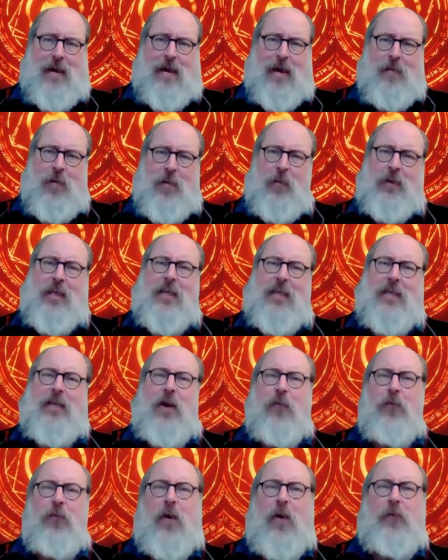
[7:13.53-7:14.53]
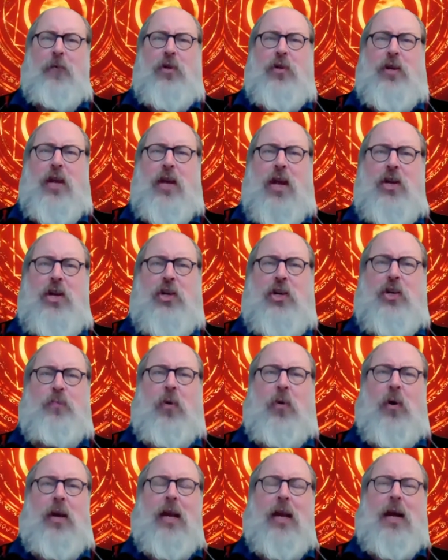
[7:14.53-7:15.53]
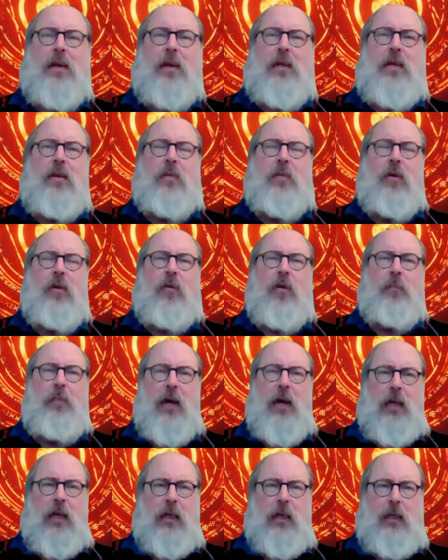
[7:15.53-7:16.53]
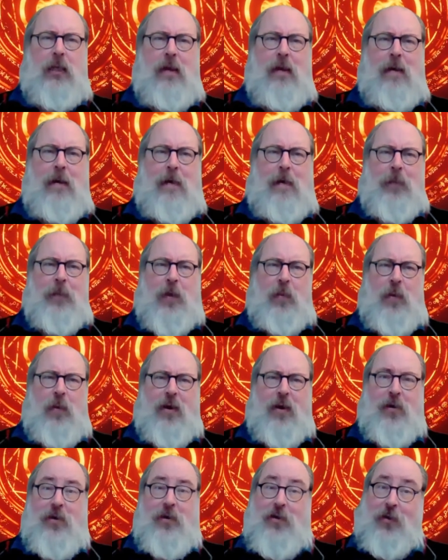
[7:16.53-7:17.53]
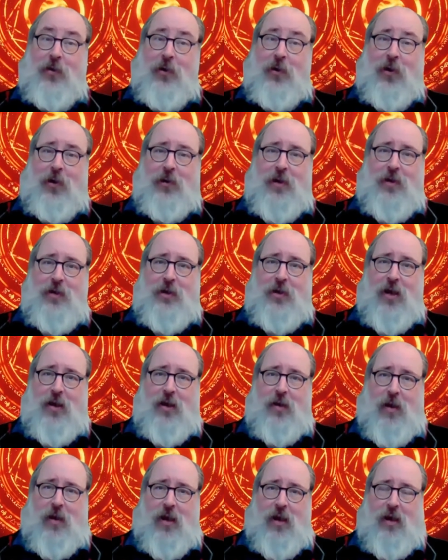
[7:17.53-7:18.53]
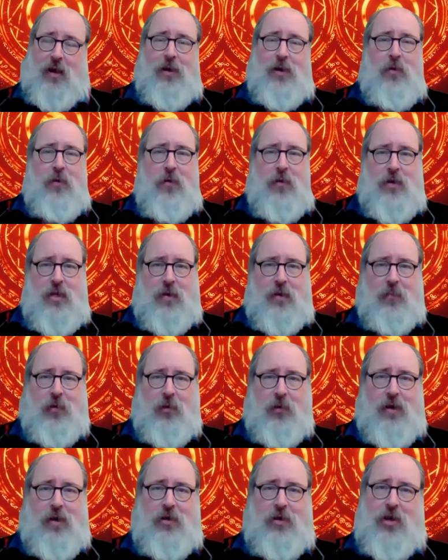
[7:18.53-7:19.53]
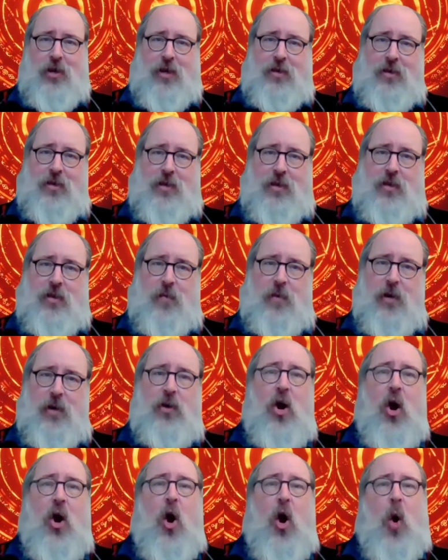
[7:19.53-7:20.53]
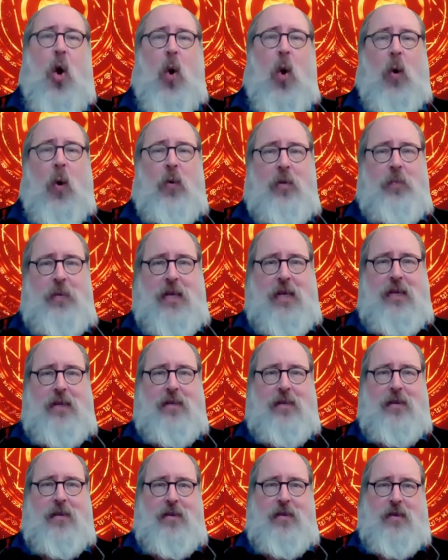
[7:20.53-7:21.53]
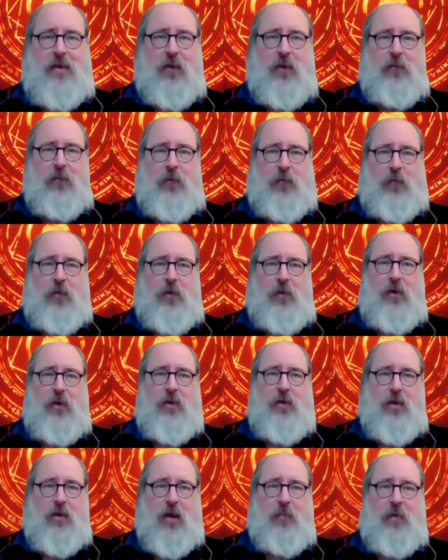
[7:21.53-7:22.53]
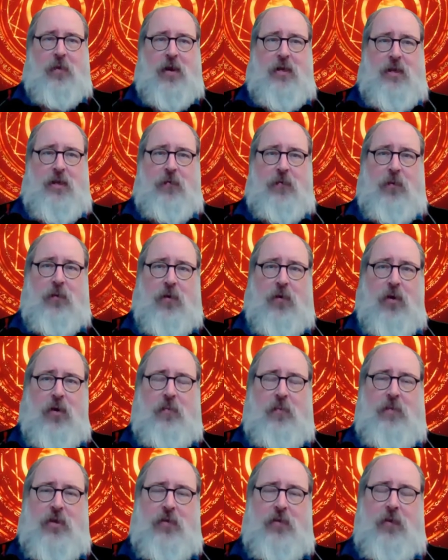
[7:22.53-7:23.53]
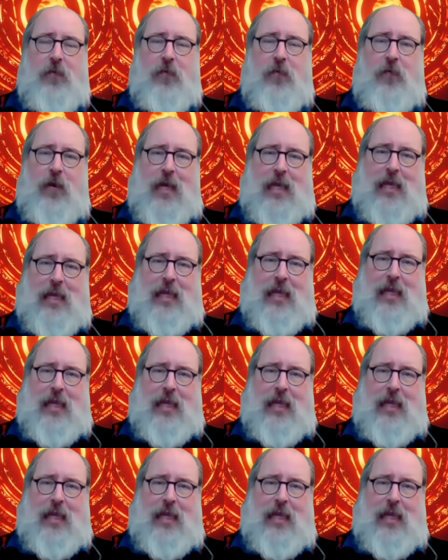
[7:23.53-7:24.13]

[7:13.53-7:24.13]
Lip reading: But when the self-refutation is pointed out to him in a rebuttal, the modern so-called educated man ignores the point, changes the subject, or repeats his self-refuting statement as if it were a mystery of faith.